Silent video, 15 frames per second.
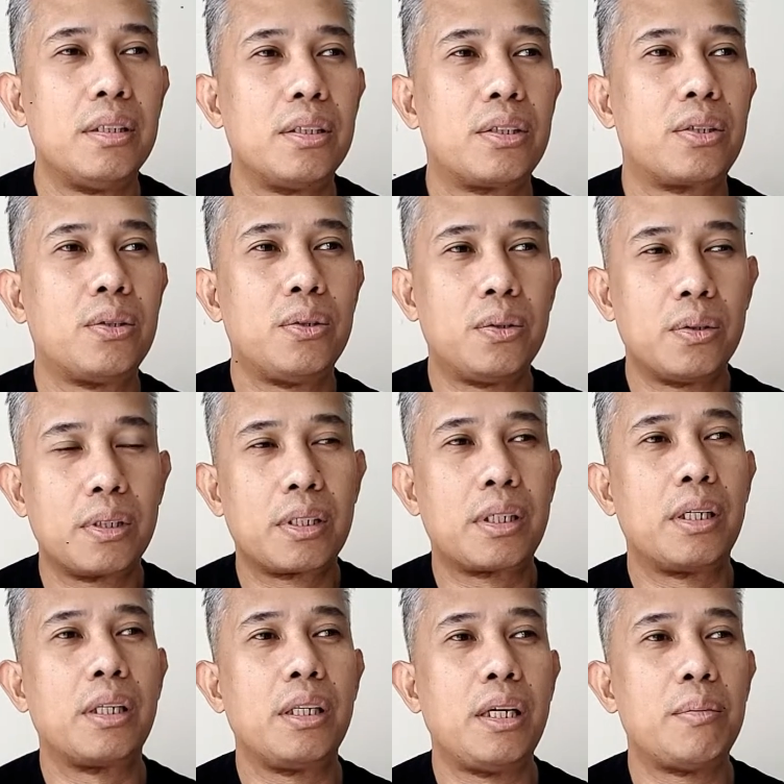So
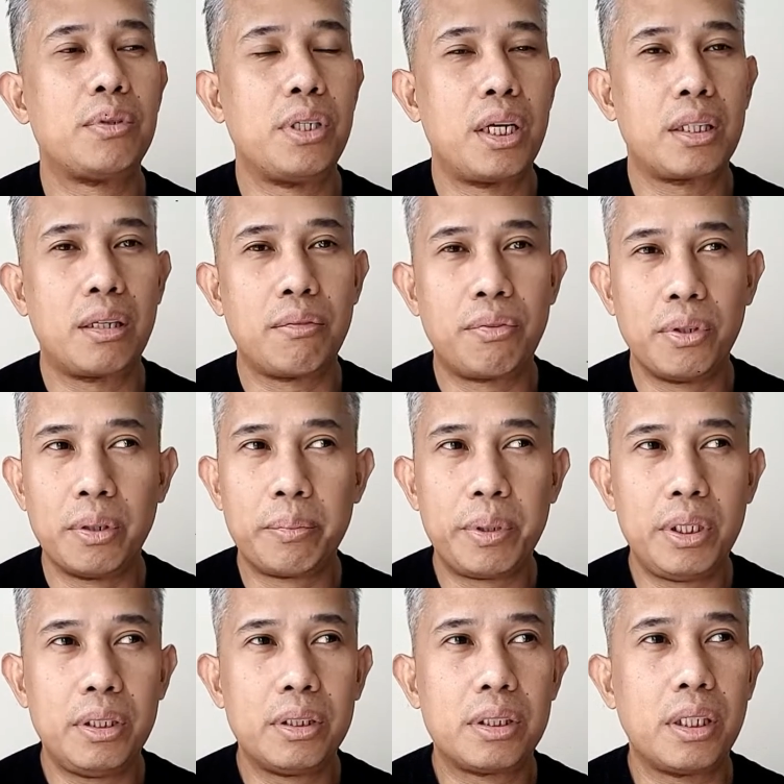currently I'm selecting
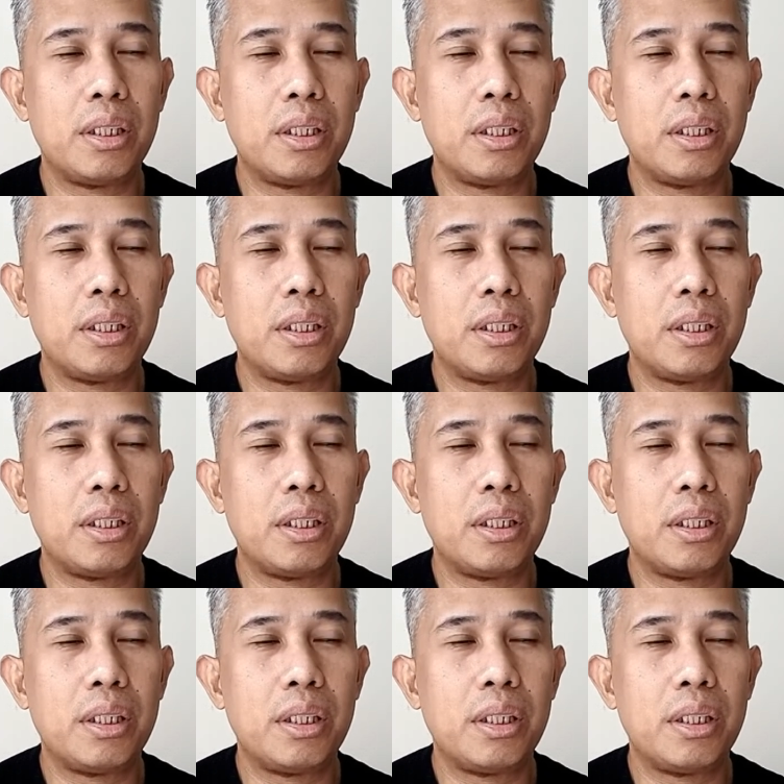Philippines,